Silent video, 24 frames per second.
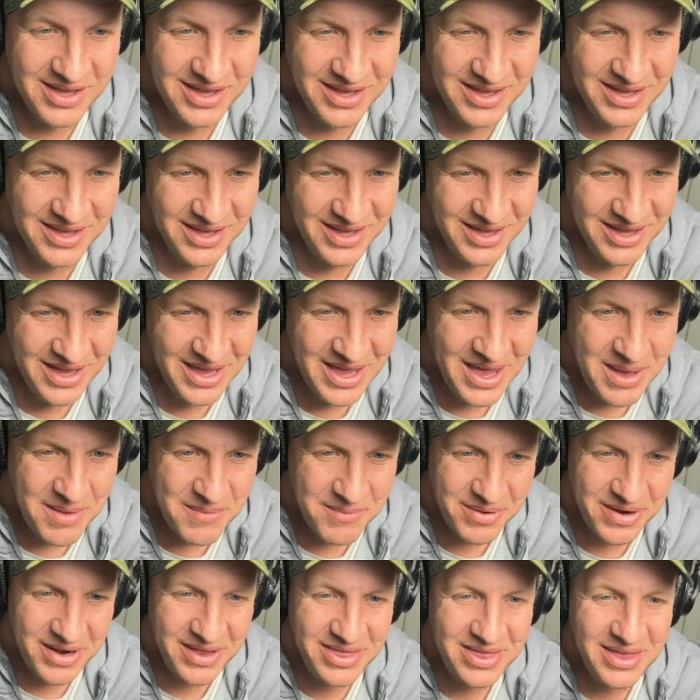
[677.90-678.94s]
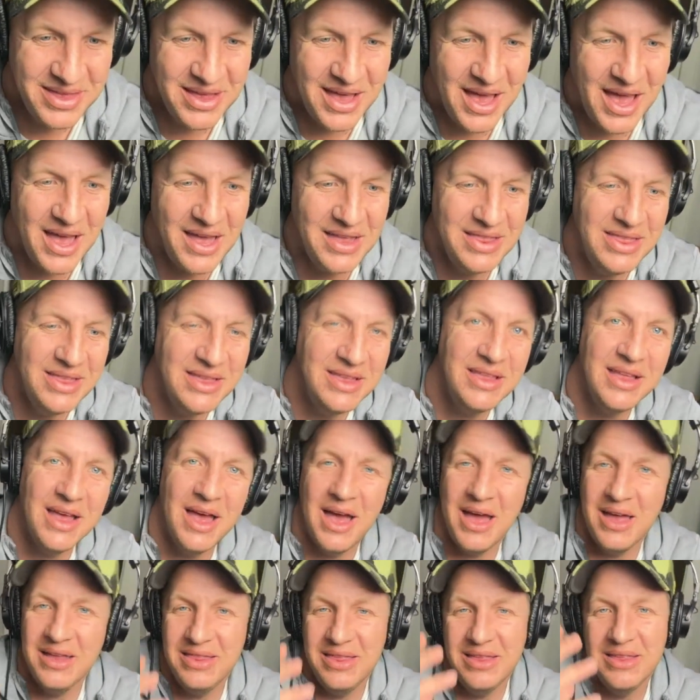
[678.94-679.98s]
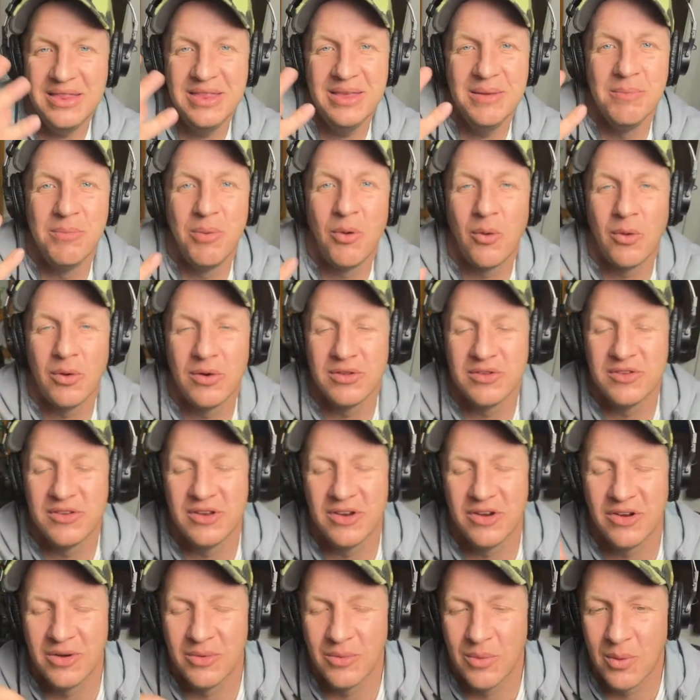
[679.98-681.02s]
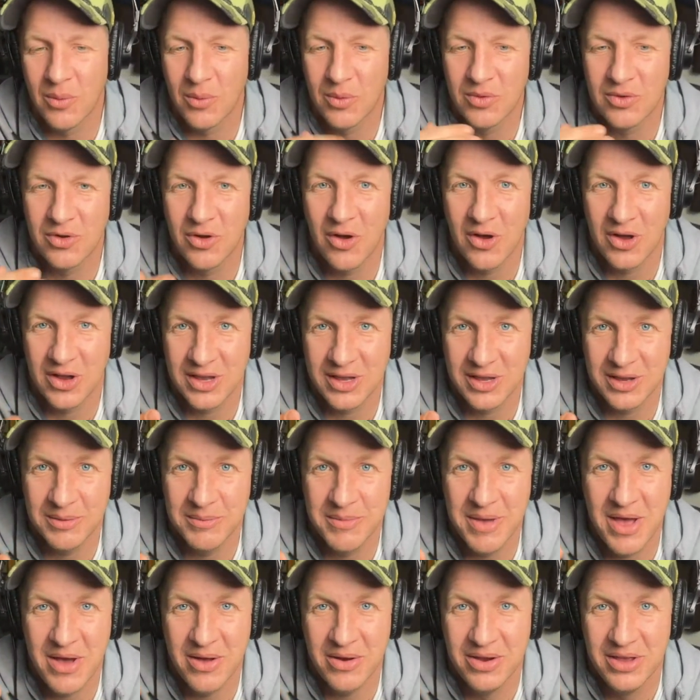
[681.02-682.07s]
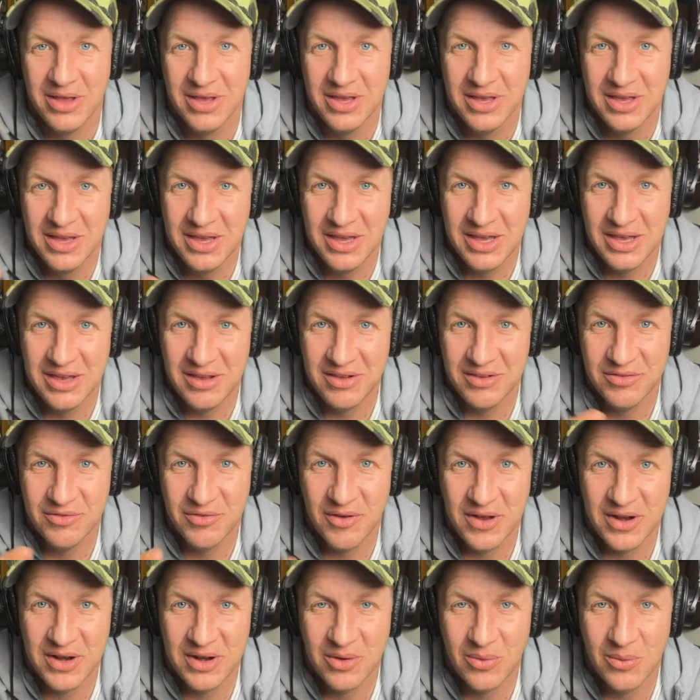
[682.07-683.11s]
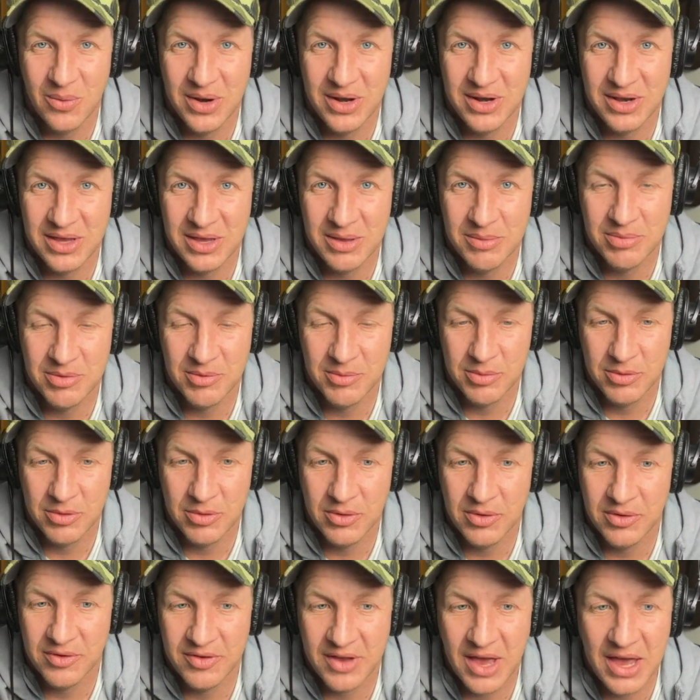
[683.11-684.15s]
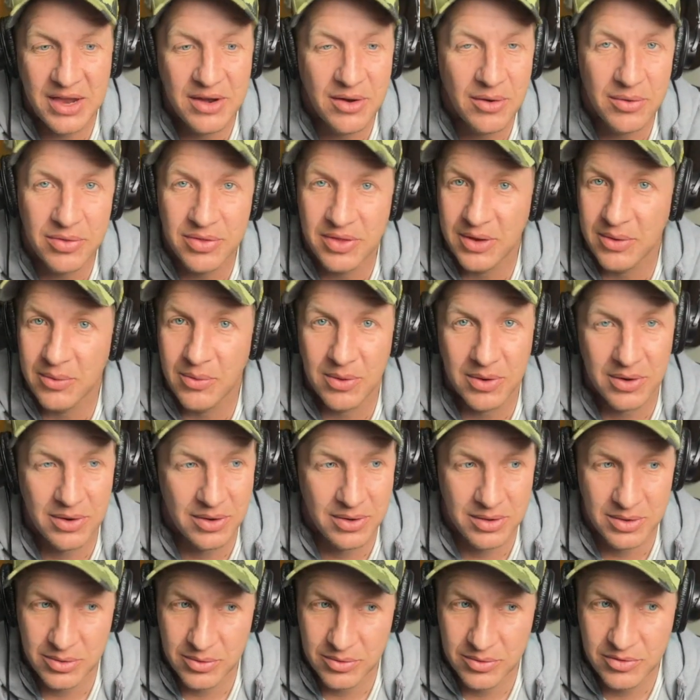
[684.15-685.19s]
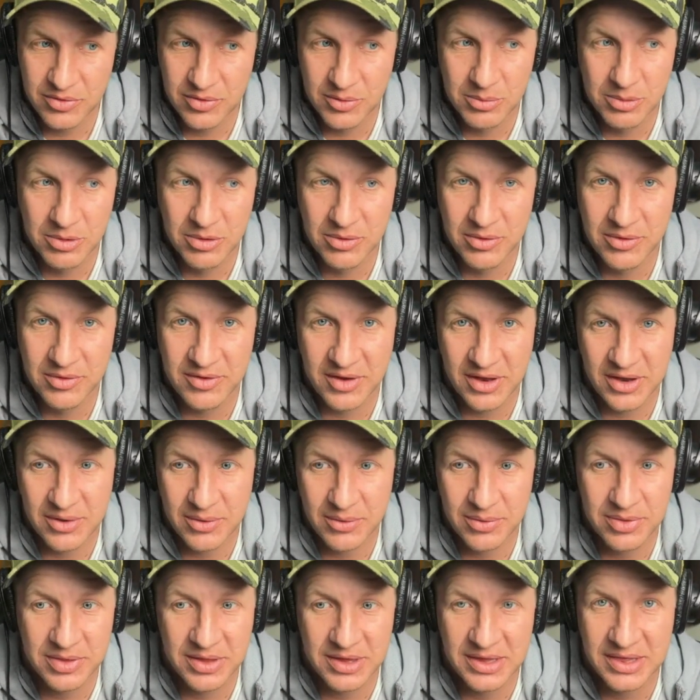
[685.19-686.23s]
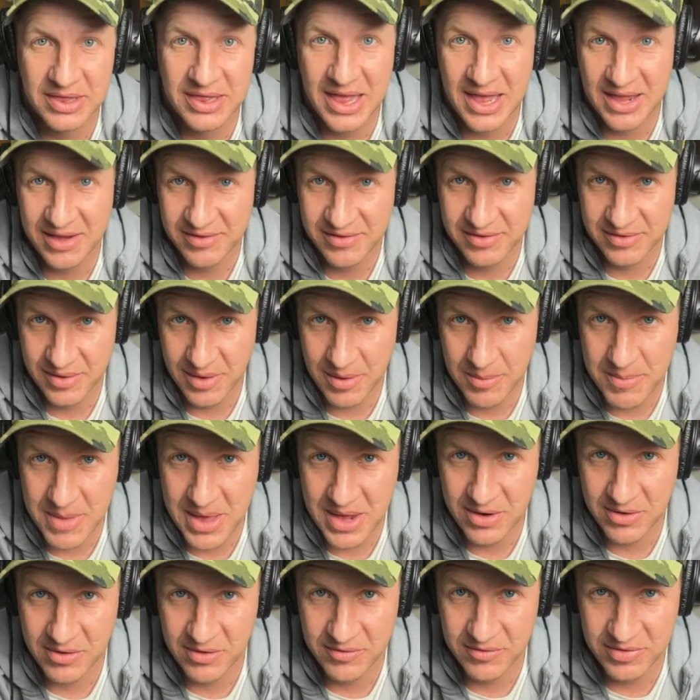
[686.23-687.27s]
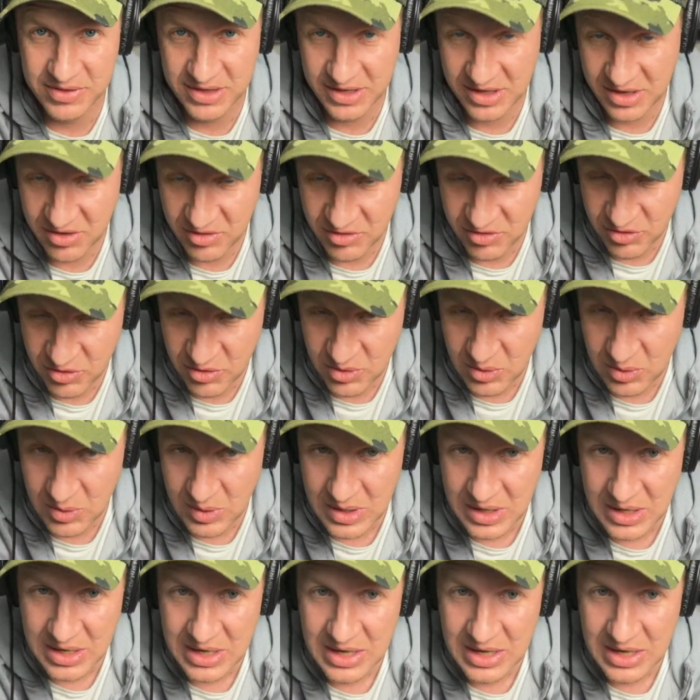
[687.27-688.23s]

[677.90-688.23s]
But I think the importance here and what we're talking about is finding a way to keep the Brewers. I don't think we're going to lose the Brewers. I don't think that's a matter of the issue.